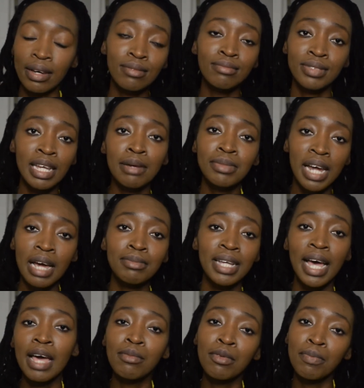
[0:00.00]
sometimes
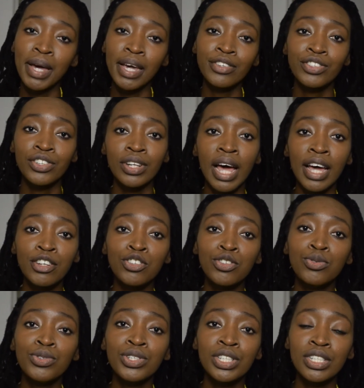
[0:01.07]
I am a patient, I
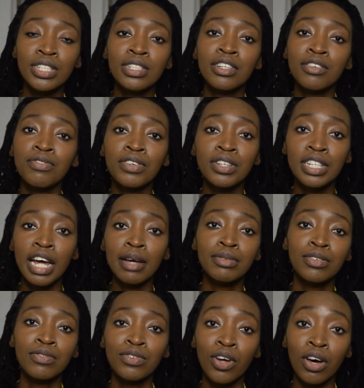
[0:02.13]
do see different types
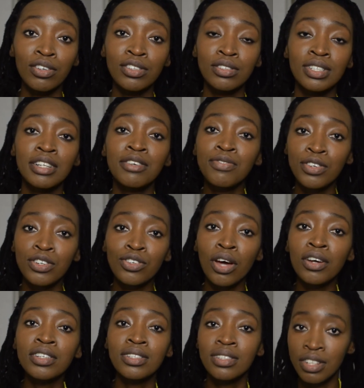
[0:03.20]
of
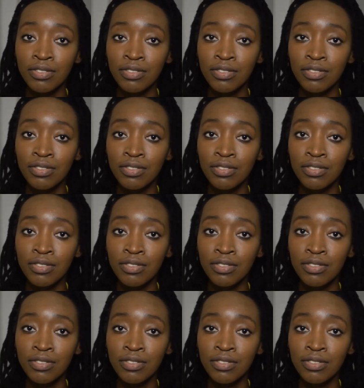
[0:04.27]
doctors,